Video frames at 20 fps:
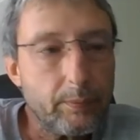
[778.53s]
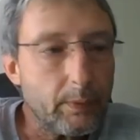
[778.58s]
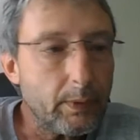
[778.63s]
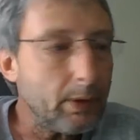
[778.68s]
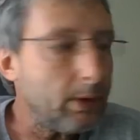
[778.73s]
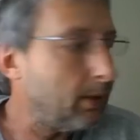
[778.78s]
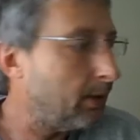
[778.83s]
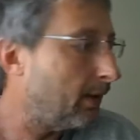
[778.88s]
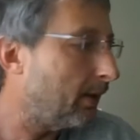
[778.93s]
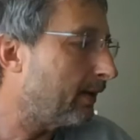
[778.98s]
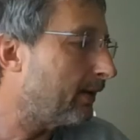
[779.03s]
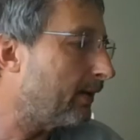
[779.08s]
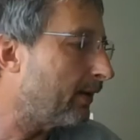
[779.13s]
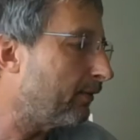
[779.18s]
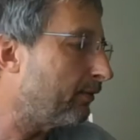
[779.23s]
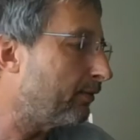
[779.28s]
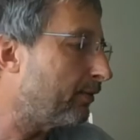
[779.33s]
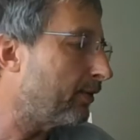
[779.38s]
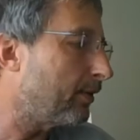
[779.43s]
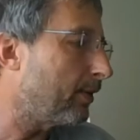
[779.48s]
Like
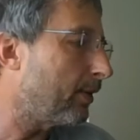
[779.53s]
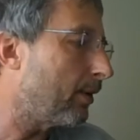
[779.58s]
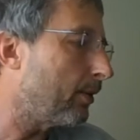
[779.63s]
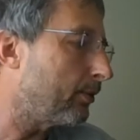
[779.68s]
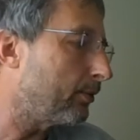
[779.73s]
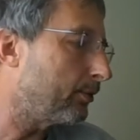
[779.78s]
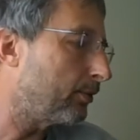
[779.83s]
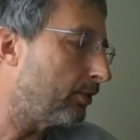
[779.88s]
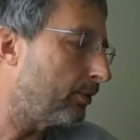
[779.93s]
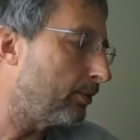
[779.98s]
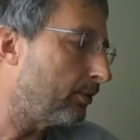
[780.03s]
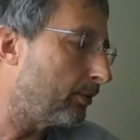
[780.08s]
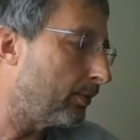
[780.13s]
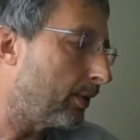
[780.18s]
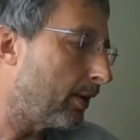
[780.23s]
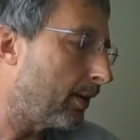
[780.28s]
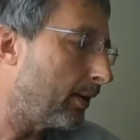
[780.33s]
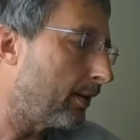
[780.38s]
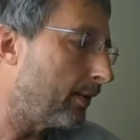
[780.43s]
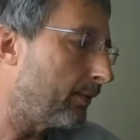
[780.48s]
if you go
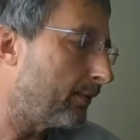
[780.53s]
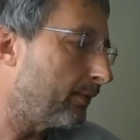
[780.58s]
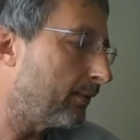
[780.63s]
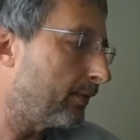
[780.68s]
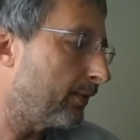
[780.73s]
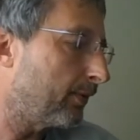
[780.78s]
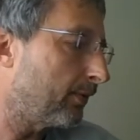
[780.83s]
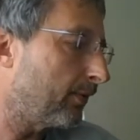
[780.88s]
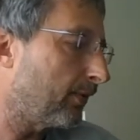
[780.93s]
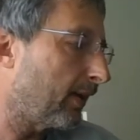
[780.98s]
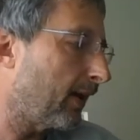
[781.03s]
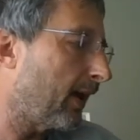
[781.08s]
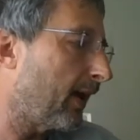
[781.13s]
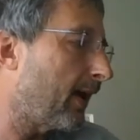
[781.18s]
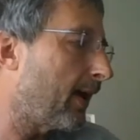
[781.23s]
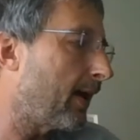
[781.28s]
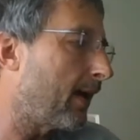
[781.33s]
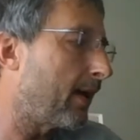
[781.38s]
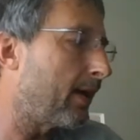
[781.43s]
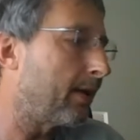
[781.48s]
to
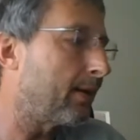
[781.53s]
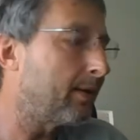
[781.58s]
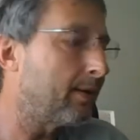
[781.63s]
scan,